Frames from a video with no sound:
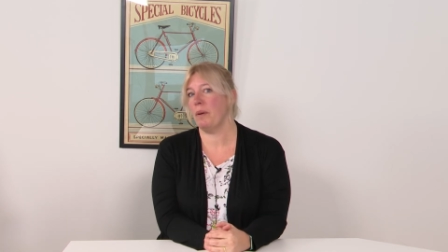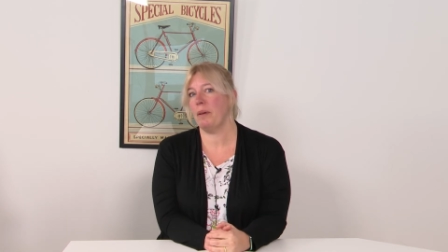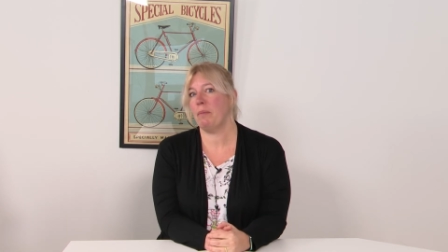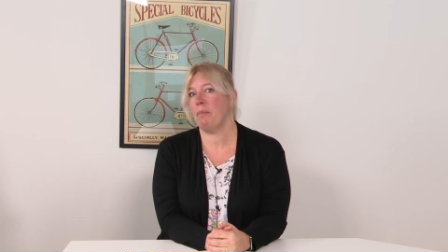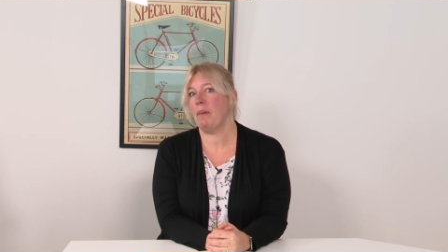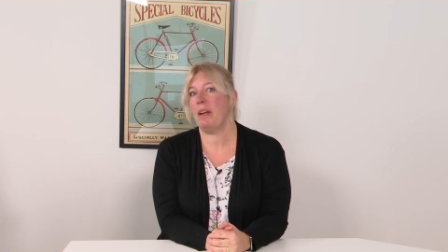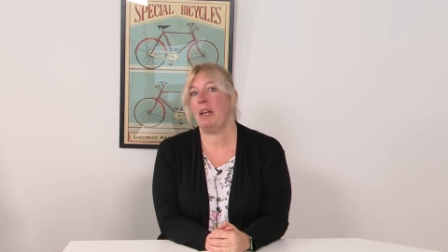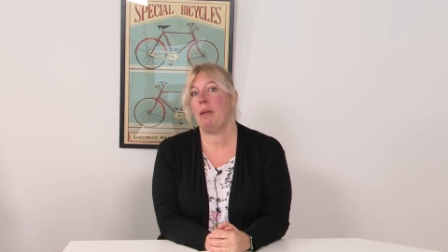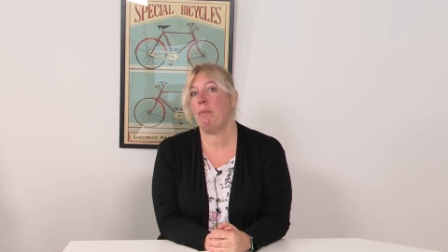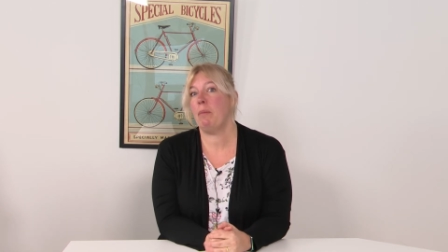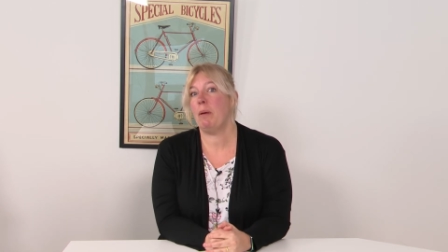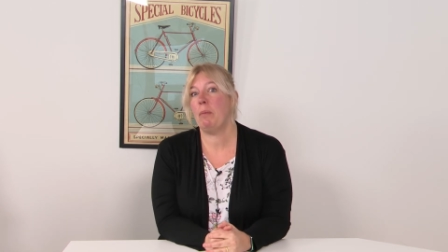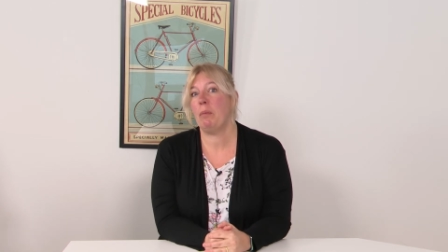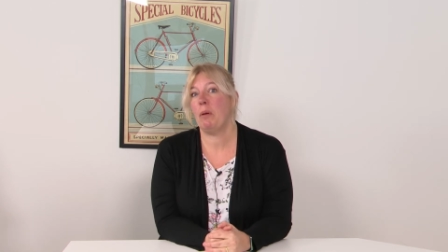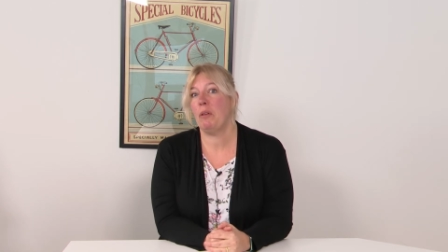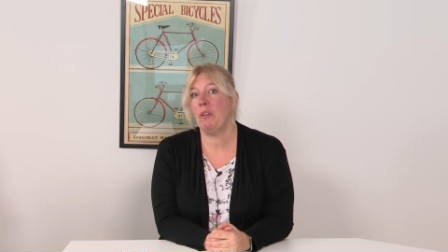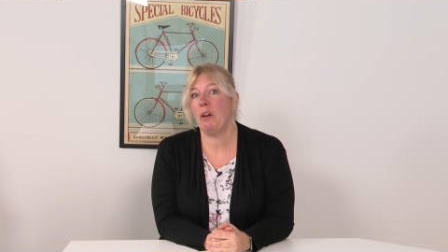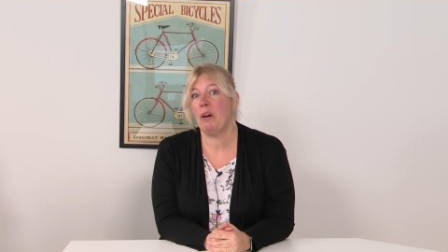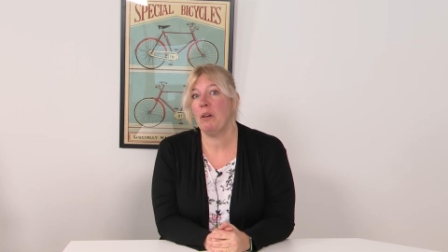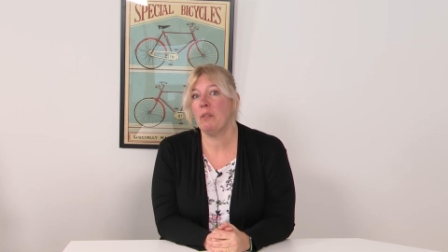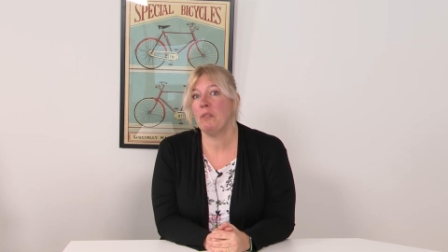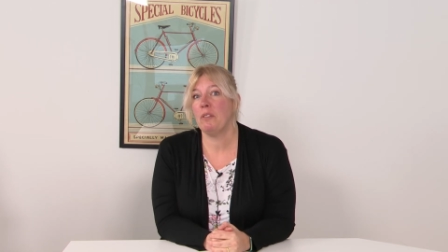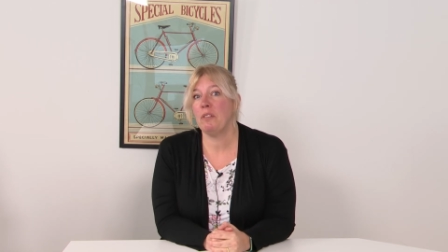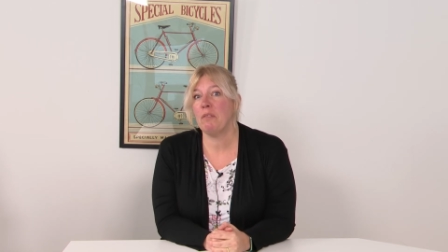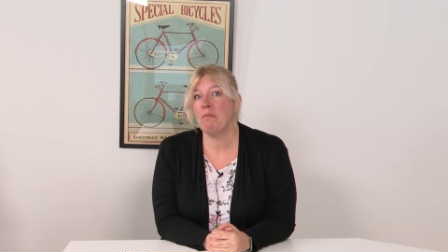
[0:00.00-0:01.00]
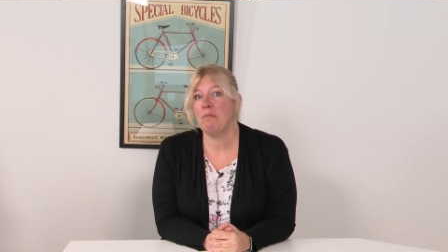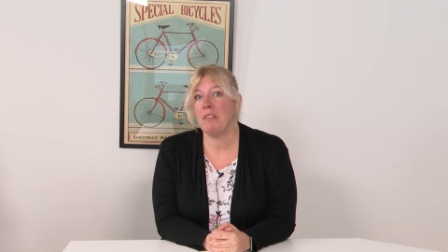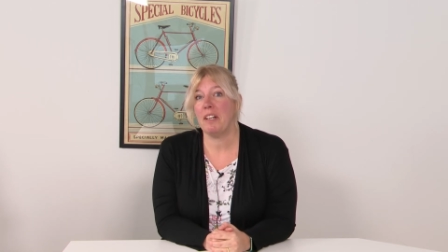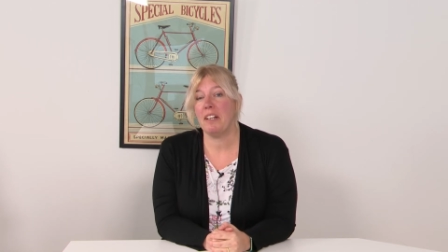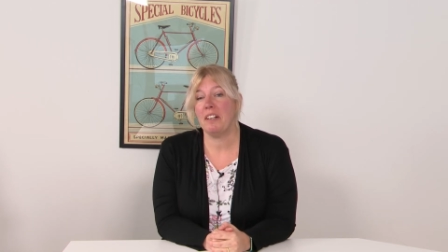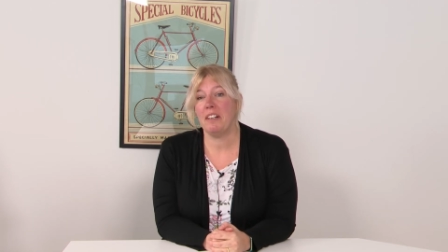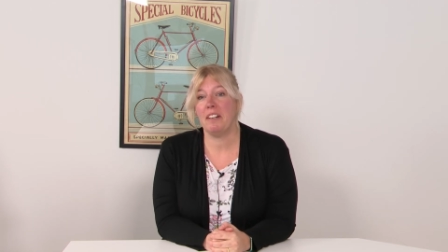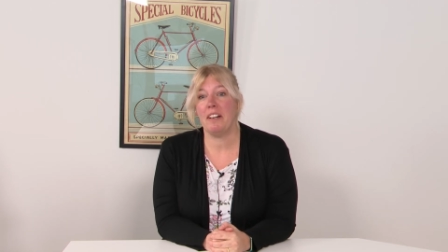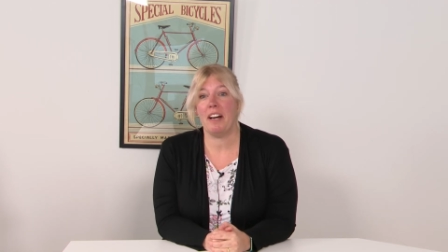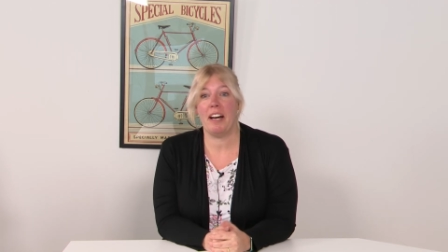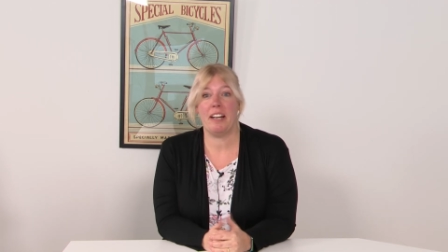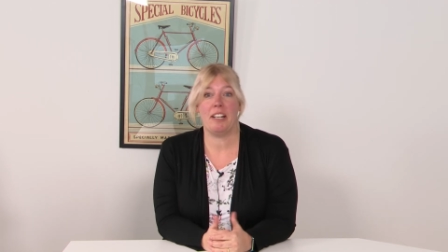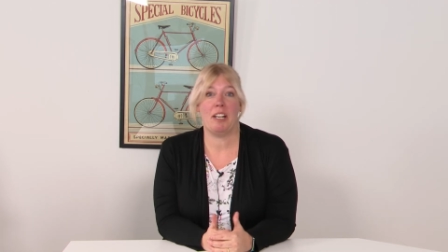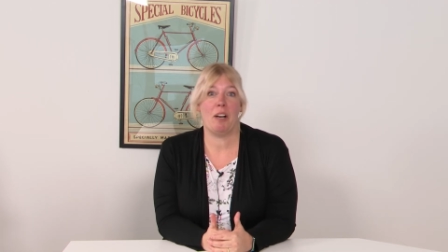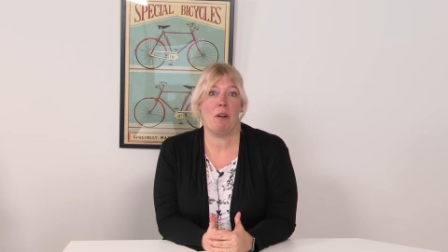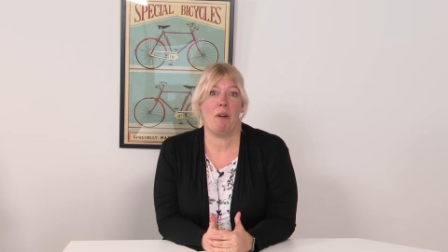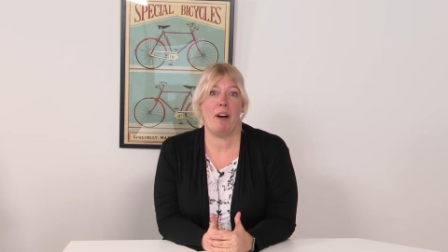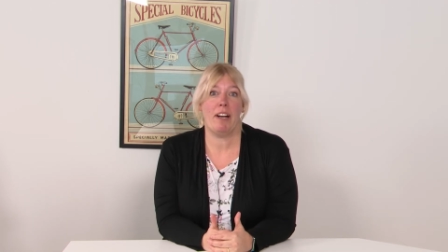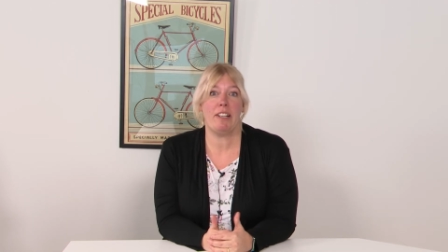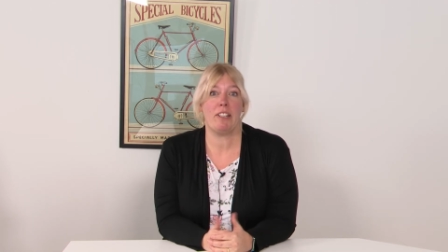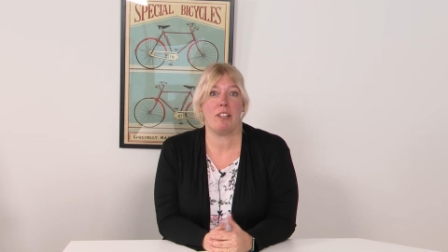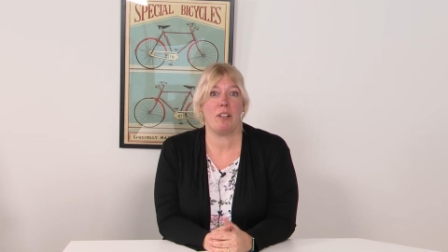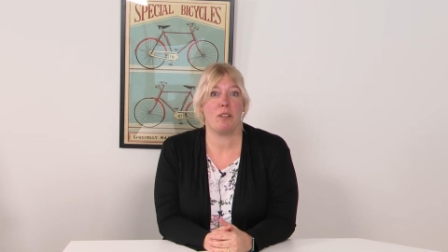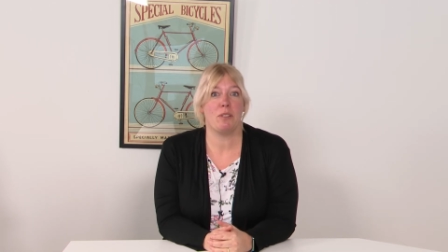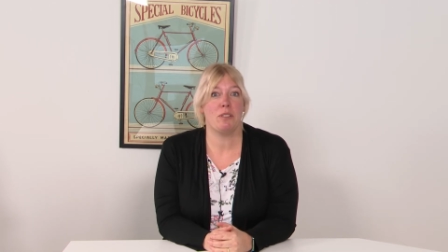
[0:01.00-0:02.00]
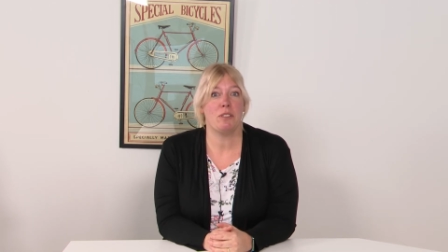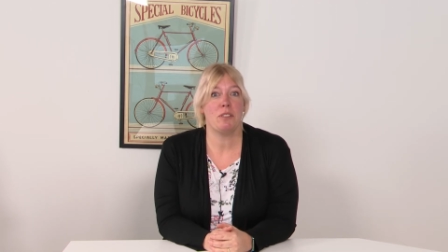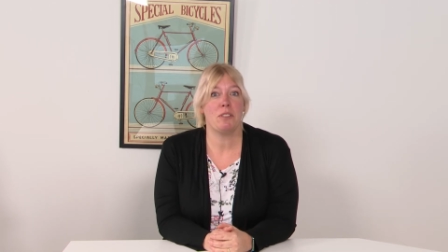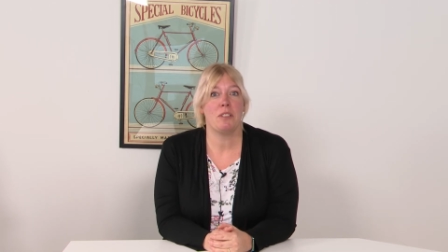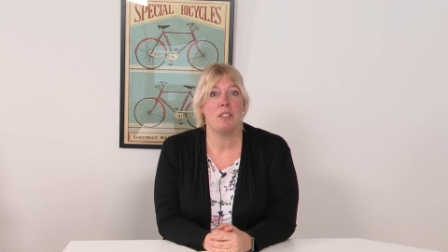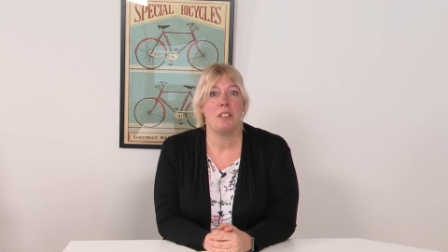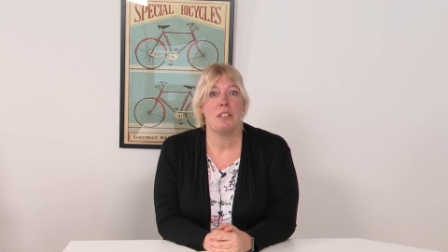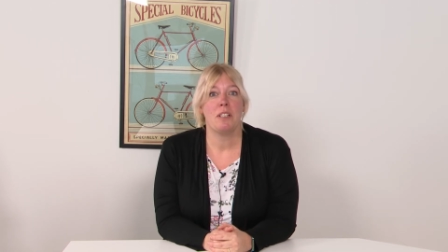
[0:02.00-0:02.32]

Many people don't. I know I don't.